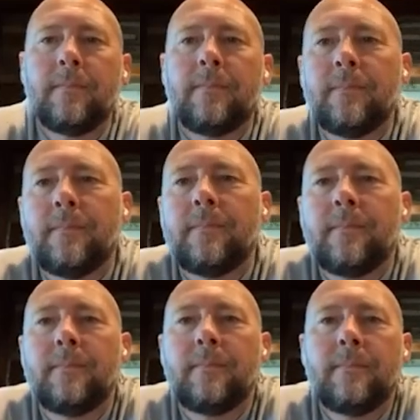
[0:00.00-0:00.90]

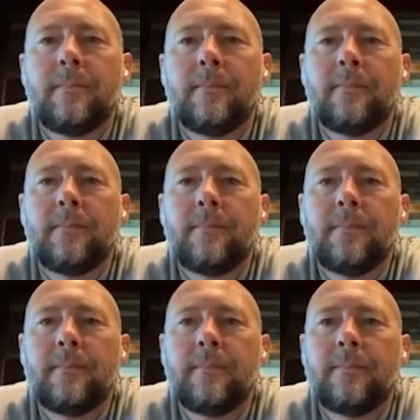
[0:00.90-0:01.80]

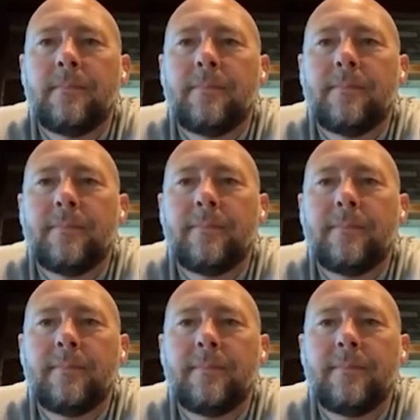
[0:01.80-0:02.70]

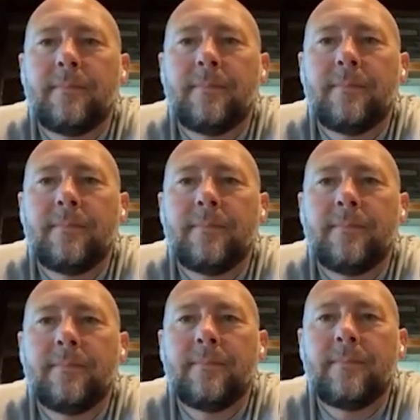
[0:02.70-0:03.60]

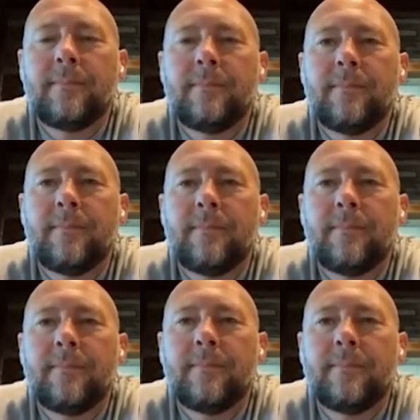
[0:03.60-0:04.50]

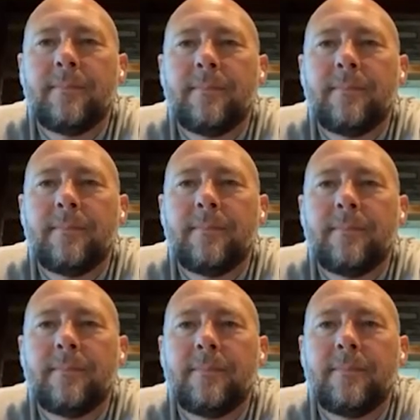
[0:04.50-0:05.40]

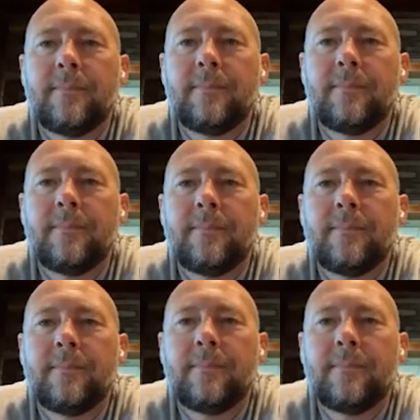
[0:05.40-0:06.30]

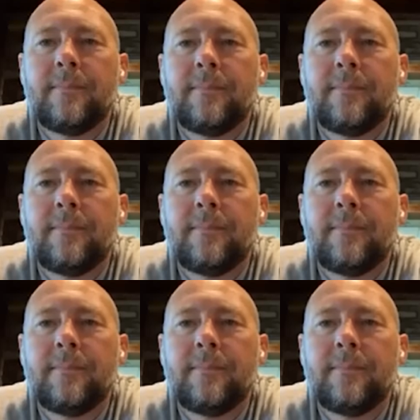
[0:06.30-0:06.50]
This person isn't speaking.